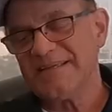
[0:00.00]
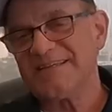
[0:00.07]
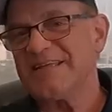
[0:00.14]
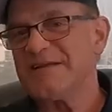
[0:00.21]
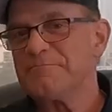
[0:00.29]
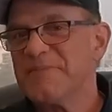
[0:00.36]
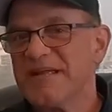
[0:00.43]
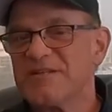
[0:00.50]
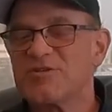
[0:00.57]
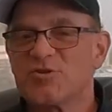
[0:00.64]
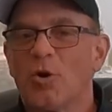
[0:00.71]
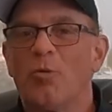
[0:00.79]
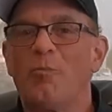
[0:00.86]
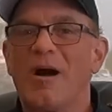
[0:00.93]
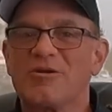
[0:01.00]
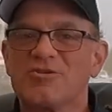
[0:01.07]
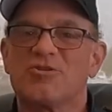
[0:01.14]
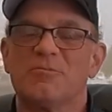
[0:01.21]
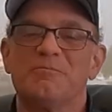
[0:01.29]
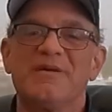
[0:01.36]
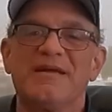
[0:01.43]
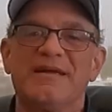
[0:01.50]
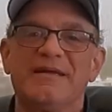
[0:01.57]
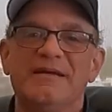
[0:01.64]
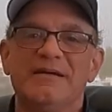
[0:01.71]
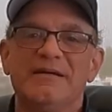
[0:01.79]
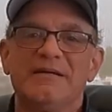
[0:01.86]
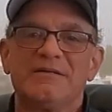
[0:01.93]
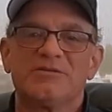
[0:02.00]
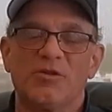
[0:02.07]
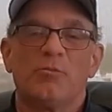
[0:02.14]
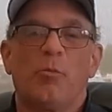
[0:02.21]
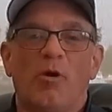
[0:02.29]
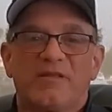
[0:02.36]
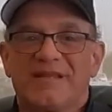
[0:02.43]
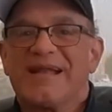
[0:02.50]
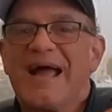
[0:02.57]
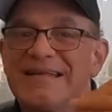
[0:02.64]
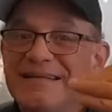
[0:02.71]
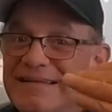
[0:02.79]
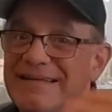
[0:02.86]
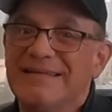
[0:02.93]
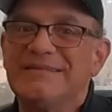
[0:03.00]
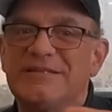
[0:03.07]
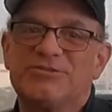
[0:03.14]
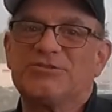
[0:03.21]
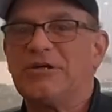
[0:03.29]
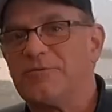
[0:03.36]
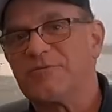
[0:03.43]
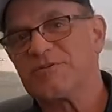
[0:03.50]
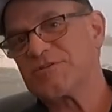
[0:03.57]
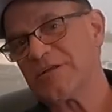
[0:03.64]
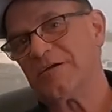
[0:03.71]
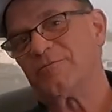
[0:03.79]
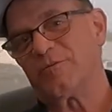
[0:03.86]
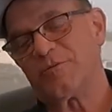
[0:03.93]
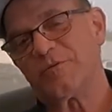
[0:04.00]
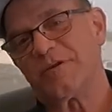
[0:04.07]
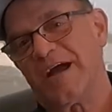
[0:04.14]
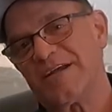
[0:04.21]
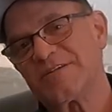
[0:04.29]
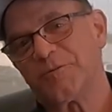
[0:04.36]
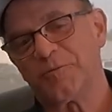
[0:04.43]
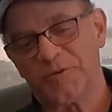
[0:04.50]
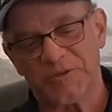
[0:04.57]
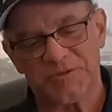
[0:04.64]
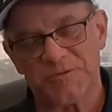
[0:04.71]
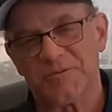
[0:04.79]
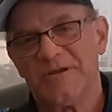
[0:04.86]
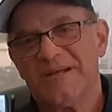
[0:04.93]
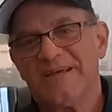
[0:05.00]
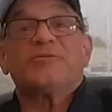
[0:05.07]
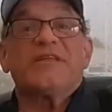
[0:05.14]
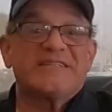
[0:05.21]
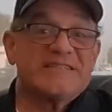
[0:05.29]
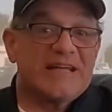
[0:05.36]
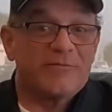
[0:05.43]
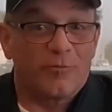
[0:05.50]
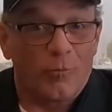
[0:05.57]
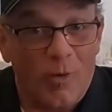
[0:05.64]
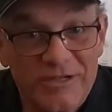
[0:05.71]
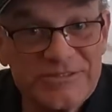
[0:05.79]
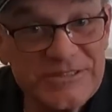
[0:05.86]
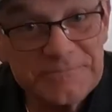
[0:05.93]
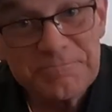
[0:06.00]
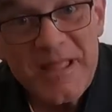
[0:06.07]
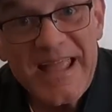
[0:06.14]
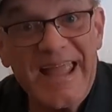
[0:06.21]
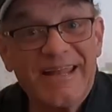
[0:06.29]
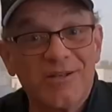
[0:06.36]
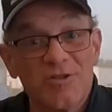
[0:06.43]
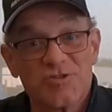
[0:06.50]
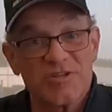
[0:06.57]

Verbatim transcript: it, it means so much to me, to the point that I need to share this stuff with you guys. I really do. So thanks again for watching and